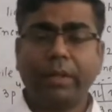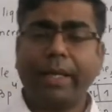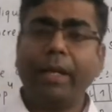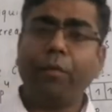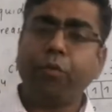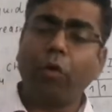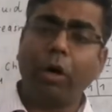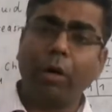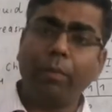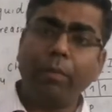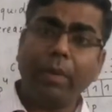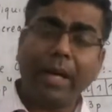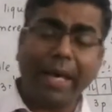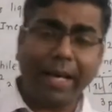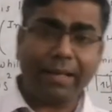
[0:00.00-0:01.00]
can
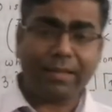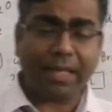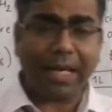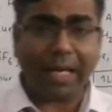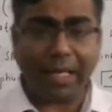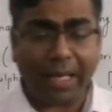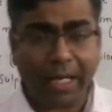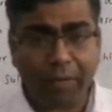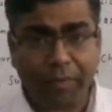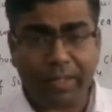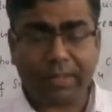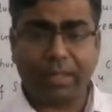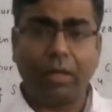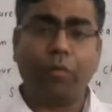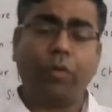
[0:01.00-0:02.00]
form hexahalide
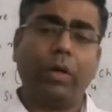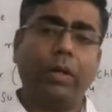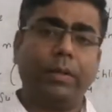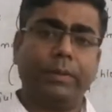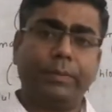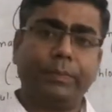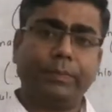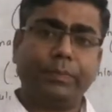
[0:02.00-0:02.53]
with sulfur.